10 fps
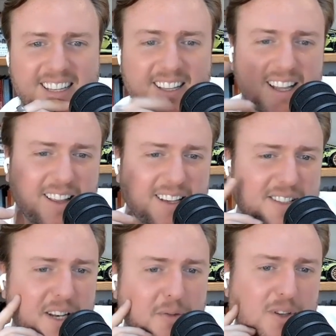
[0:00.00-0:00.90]
Yeah, that's
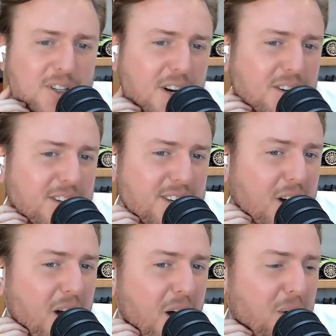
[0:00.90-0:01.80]
the difference.
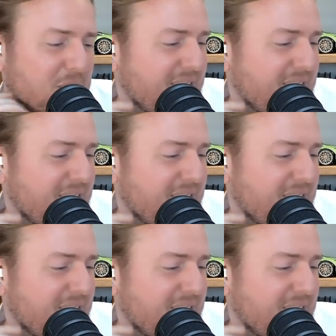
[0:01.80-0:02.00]
I hold,